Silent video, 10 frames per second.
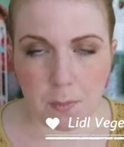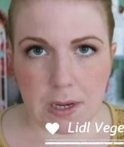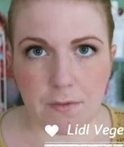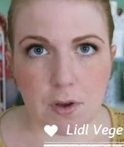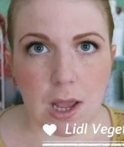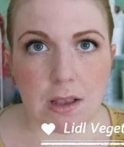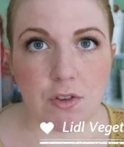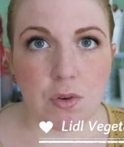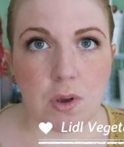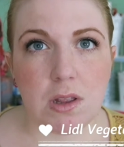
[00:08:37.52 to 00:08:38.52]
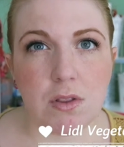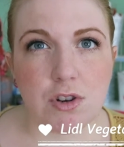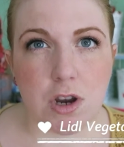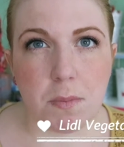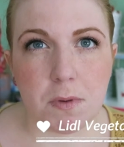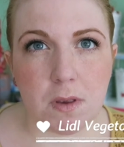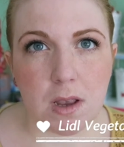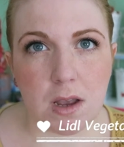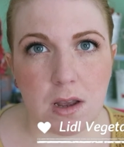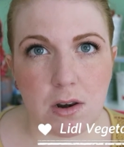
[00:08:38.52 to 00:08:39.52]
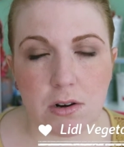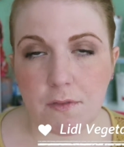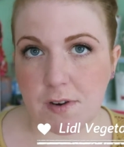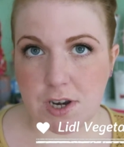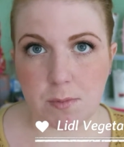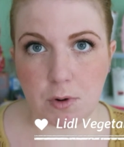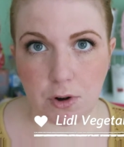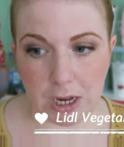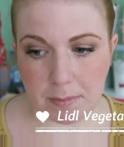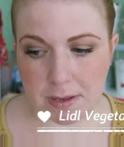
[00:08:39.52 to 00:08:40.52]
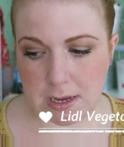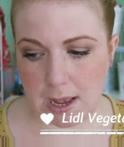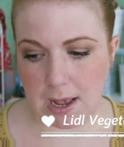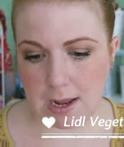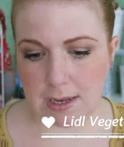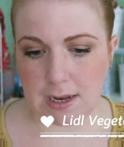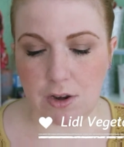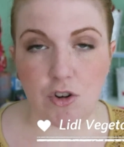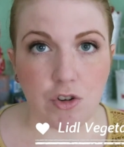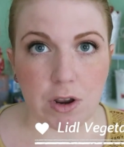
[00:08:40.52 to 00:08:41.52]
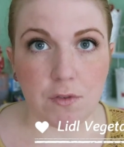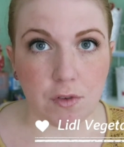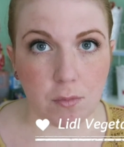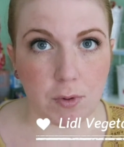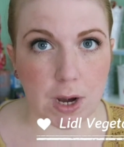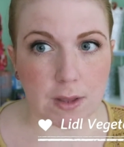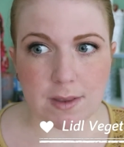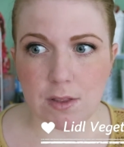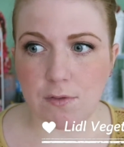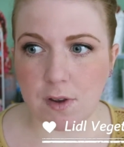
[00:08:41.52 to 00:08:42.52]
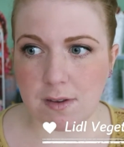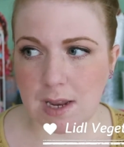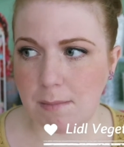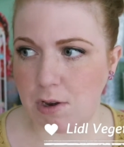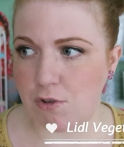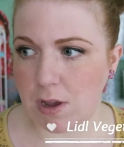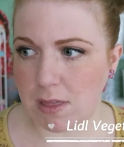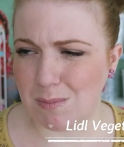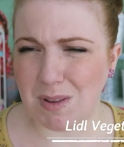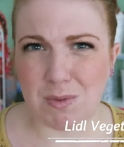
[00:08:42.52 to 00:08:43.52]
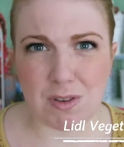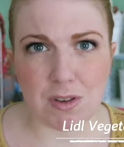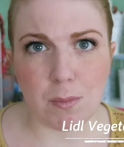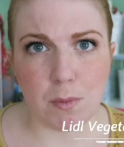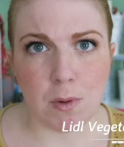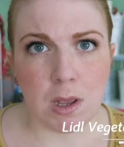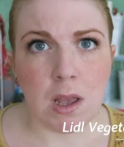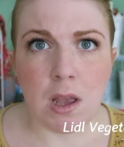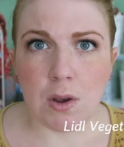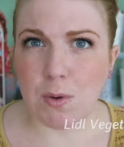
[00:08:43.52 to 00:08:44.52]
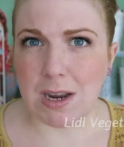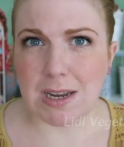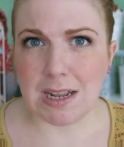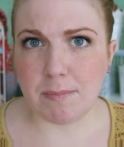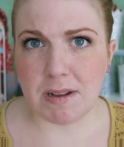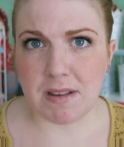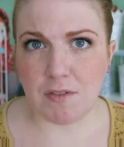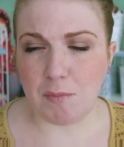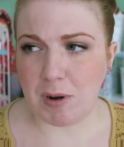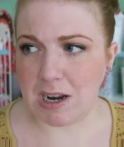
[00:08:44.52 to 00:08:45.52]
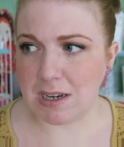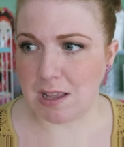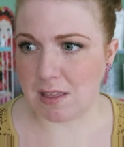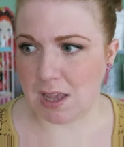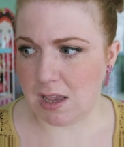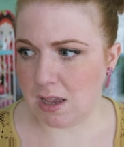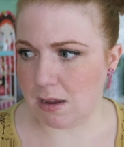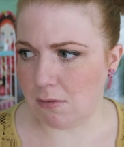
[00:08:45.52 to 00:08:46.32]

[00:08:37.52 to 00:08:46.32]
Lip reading: Whenever I saw in the shops a lot of vegetable crisps, I decided to try a few brands. And the first time I tried them, it was some quite an expensive brand, I think.